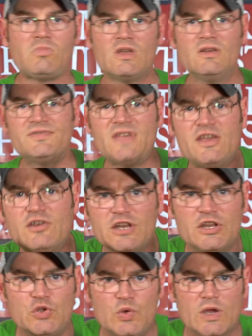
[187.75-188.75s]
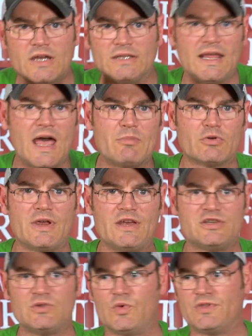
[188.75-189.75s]
let's say you're going to do a
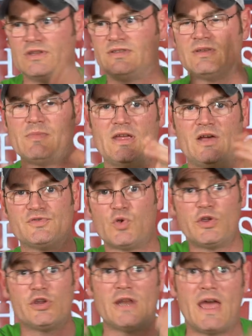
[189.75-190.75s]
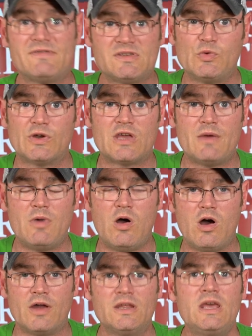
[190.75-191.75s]
collaboration with somebody else, or you're going to have someone come
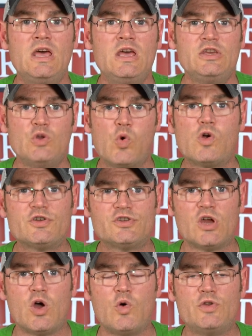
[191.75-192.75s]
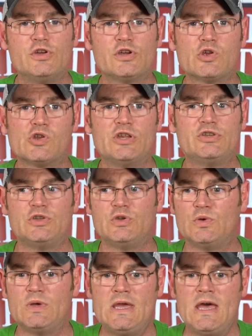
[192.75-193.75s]
on your show and you're going to
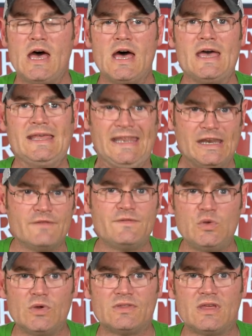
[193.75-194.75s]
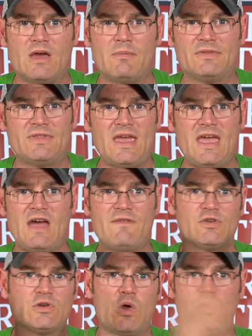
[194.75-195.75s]
do uh, an interview with them, but they
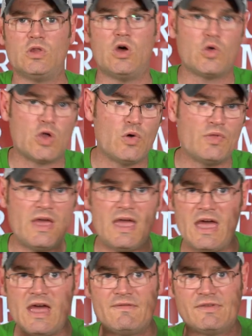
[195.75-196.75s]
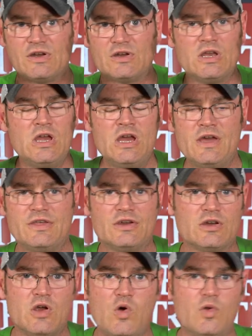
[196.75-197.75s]
have their own logo, they have their
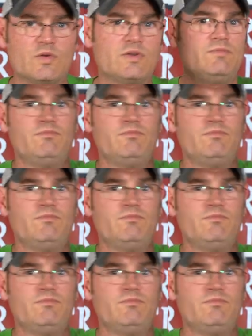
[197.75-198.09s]
their own